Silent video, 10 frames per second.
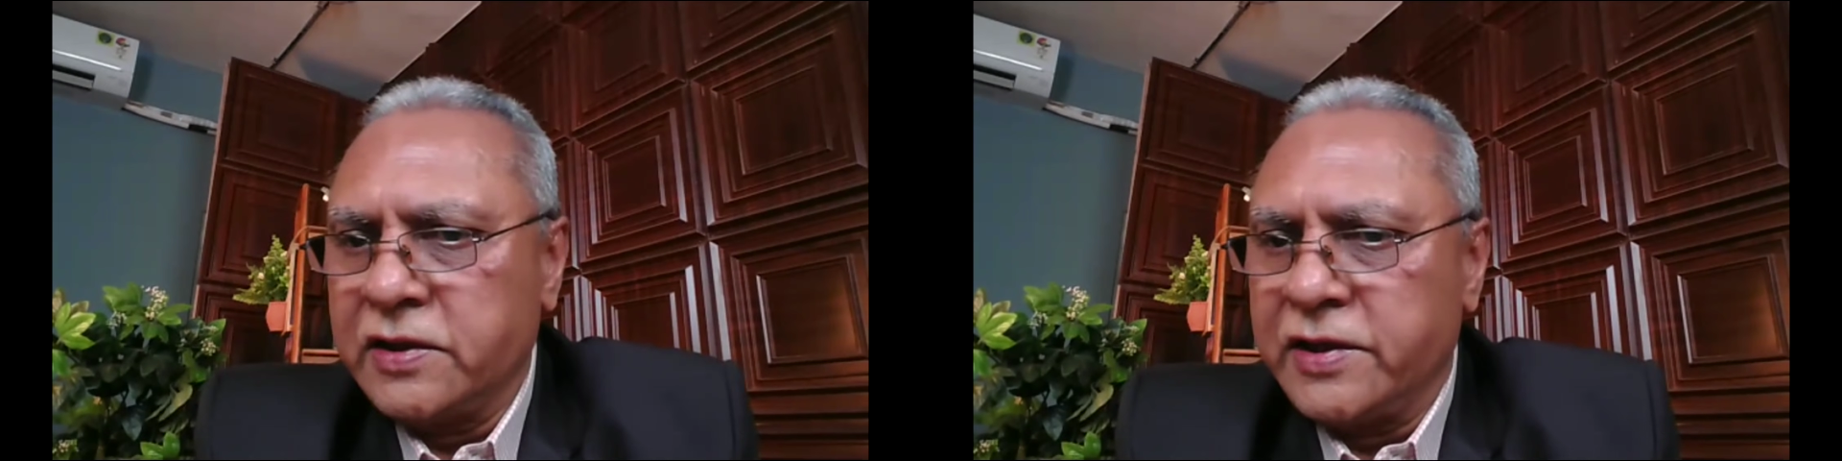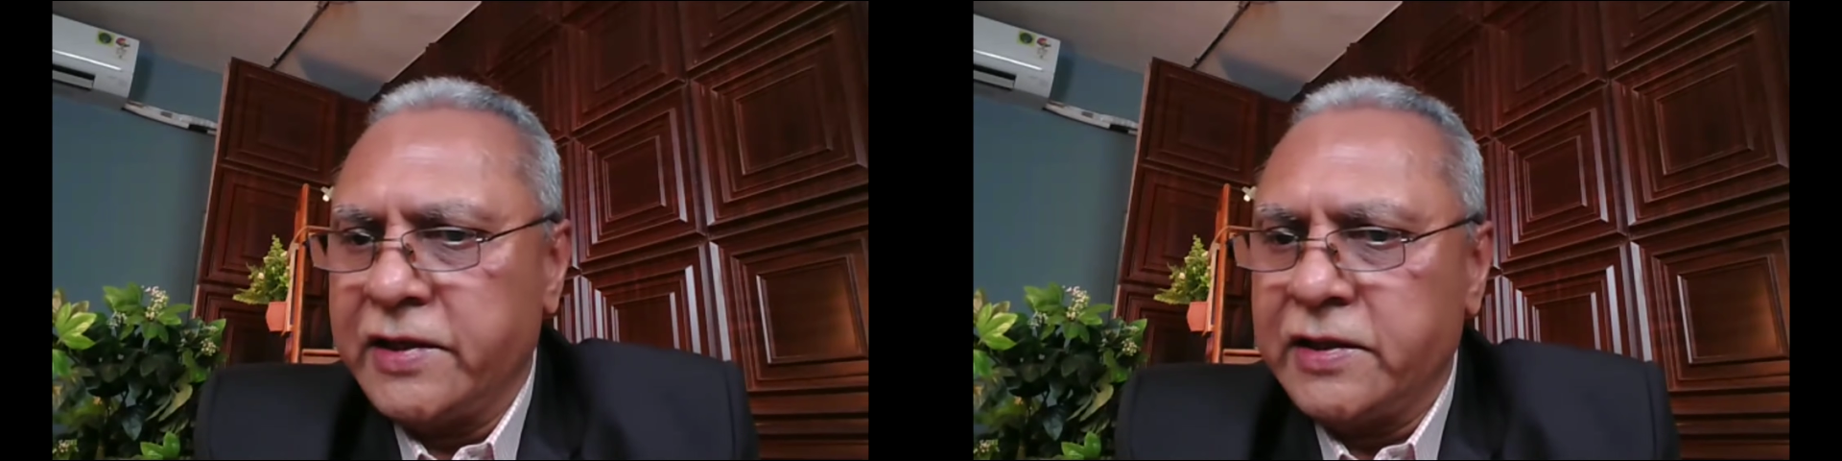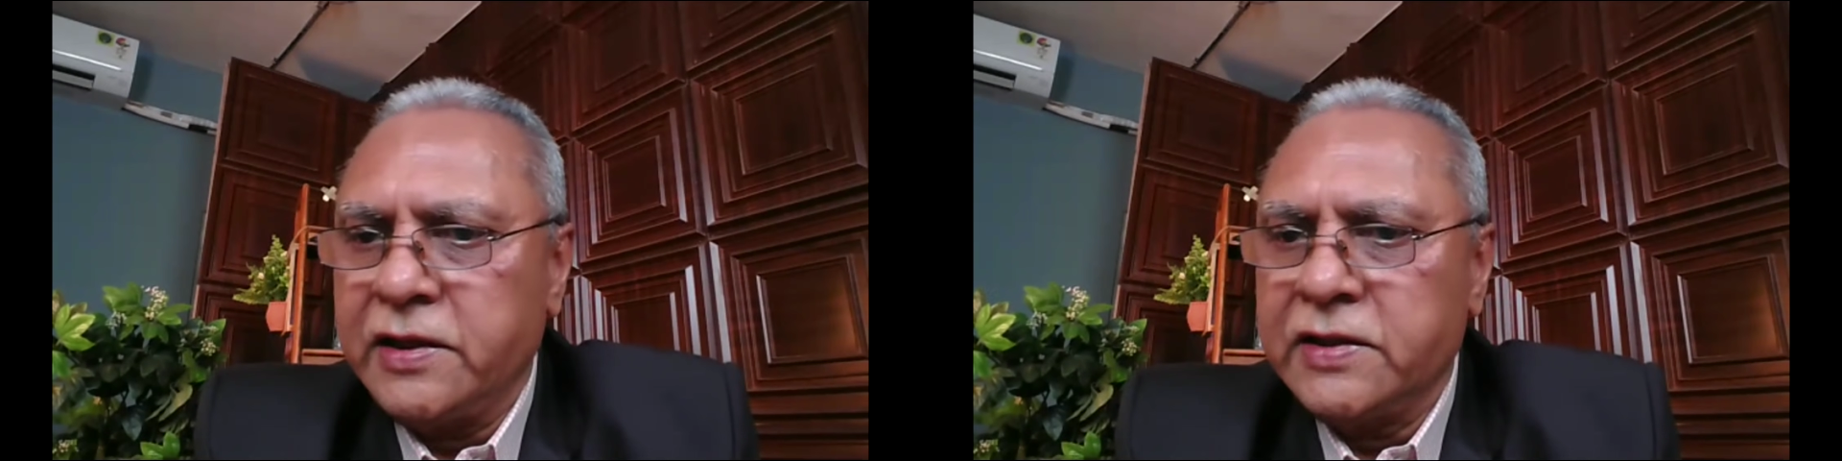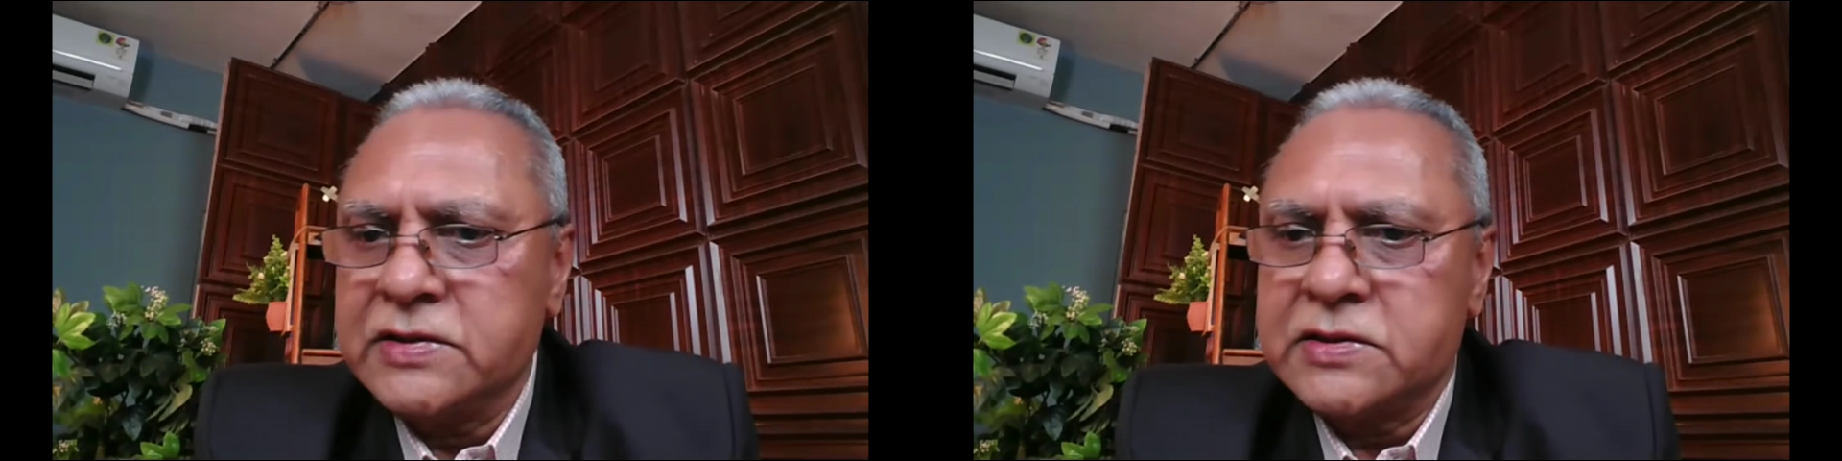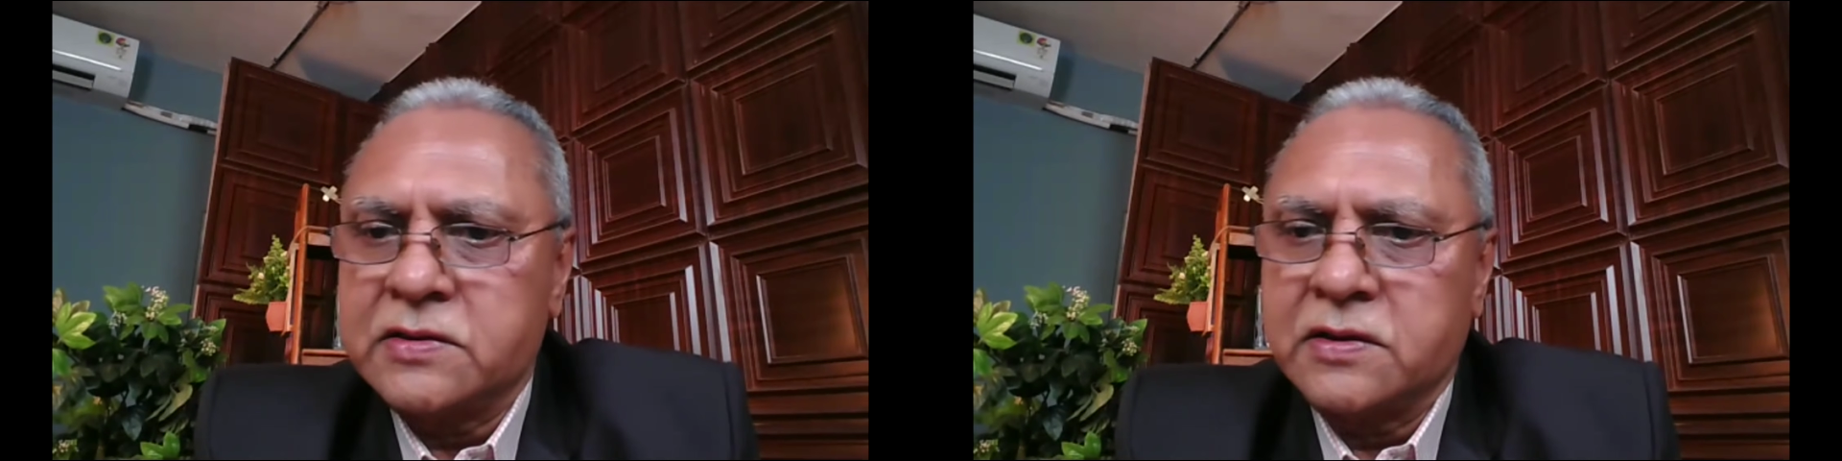
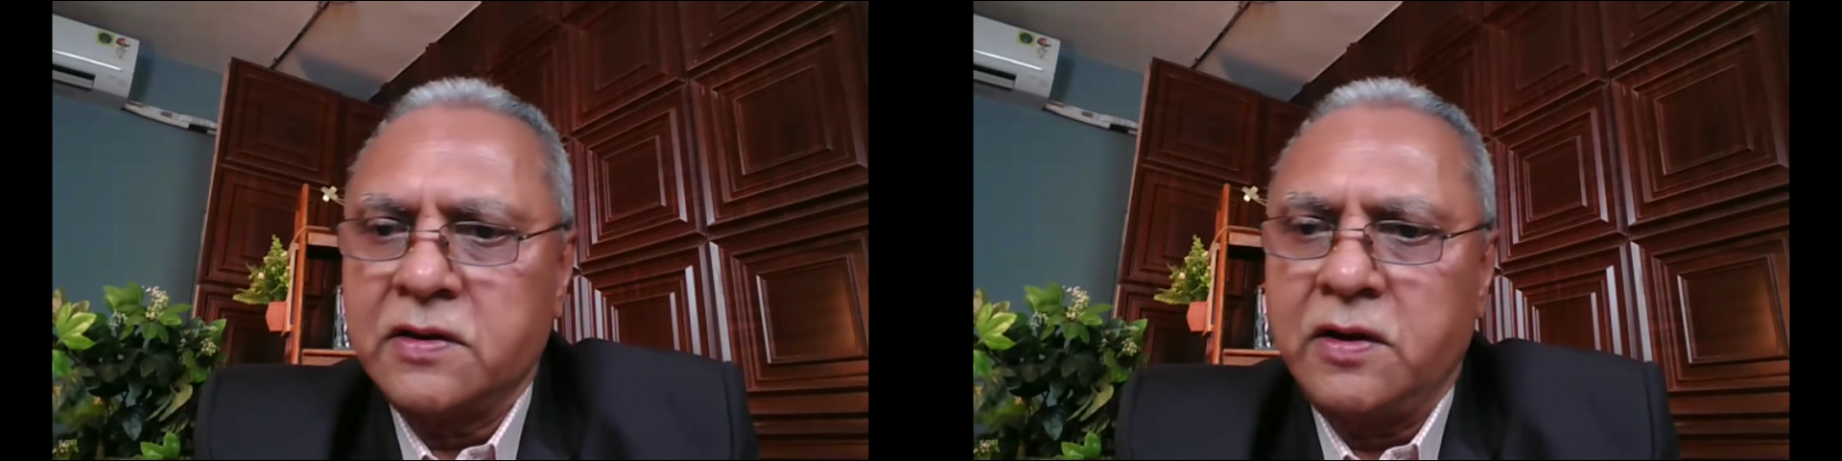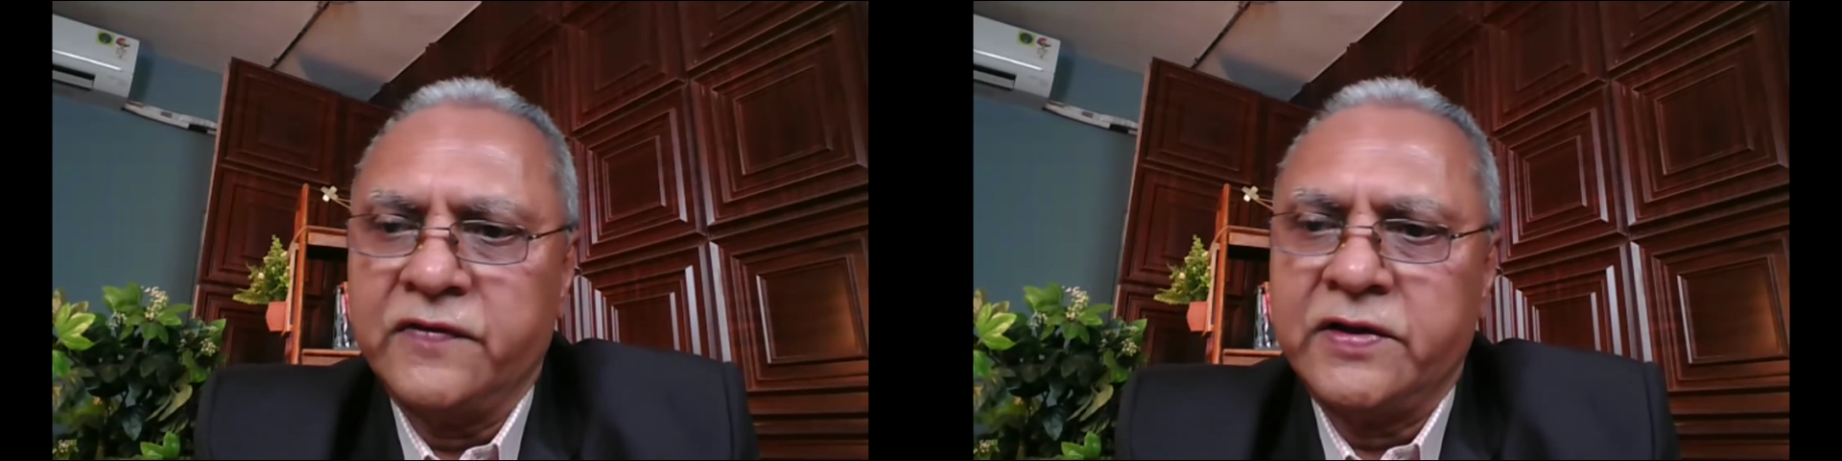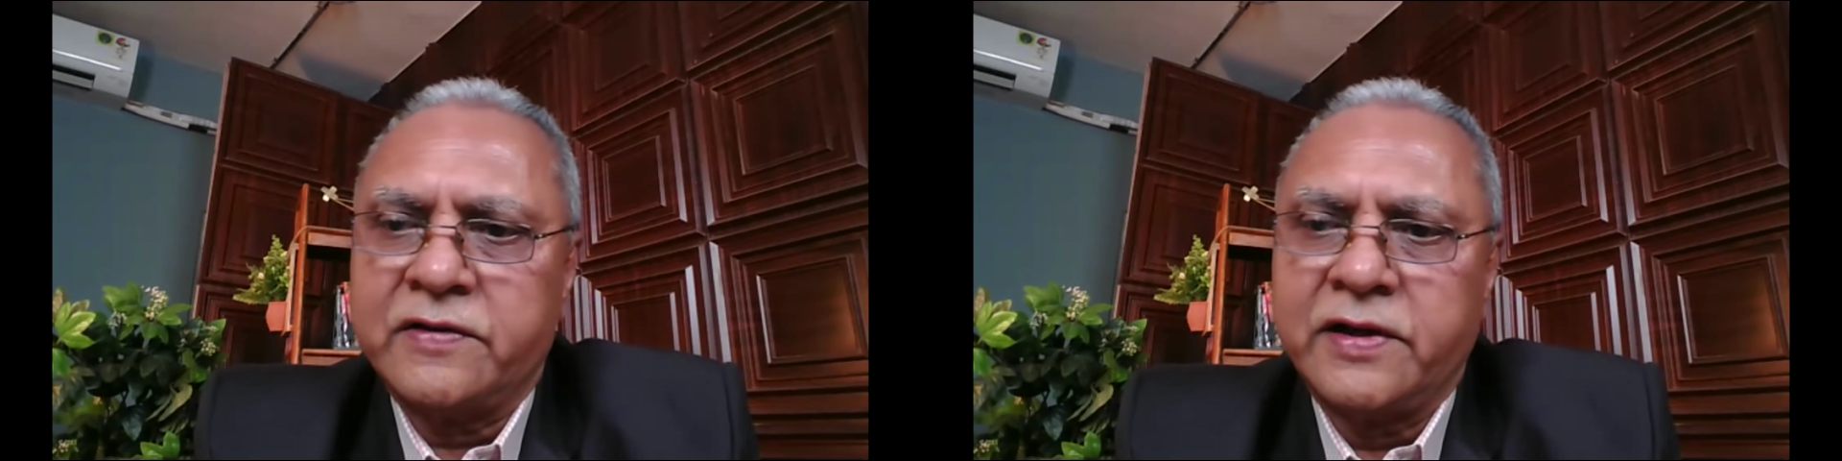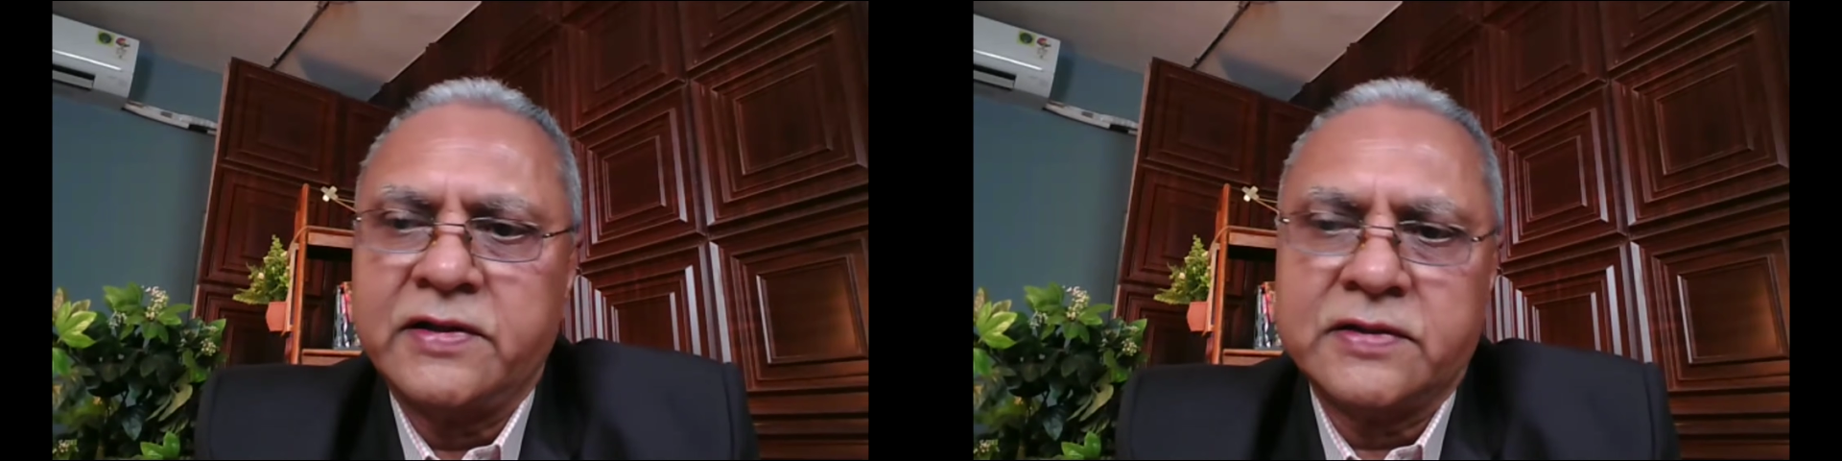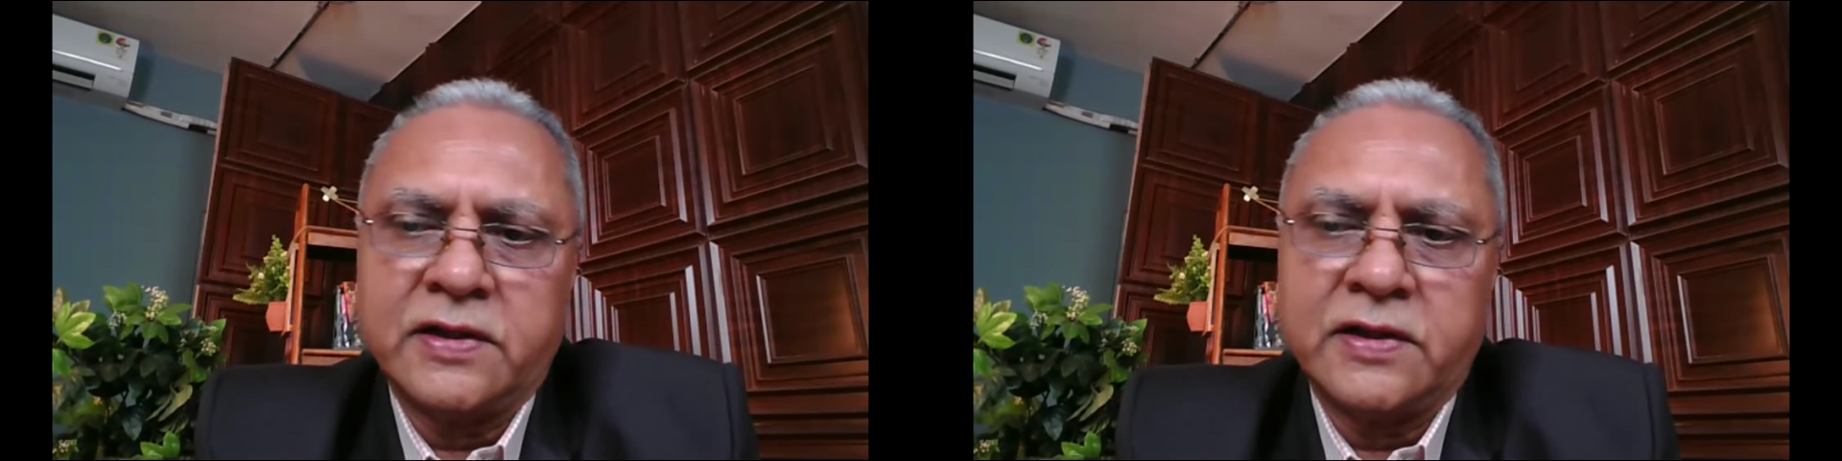correctness of the traits,